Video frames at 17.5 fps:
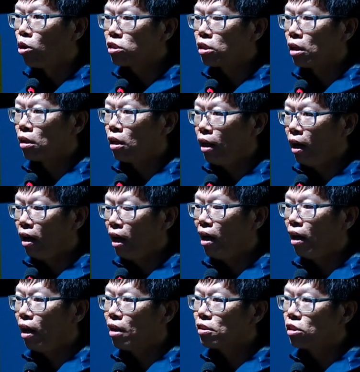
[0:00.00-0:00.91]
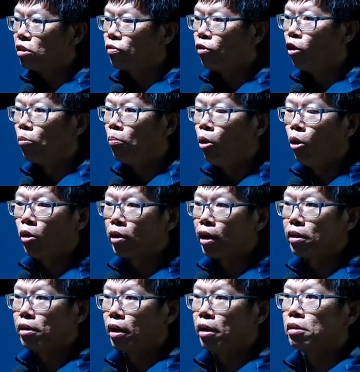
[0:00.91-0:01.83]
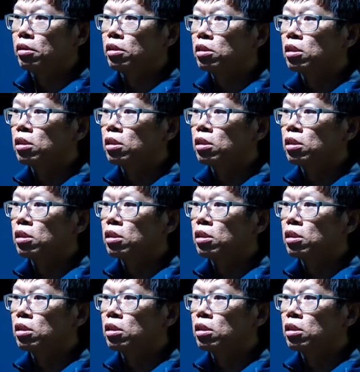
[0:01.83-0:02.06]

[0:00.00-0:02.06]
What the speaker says: war lasted for more than 10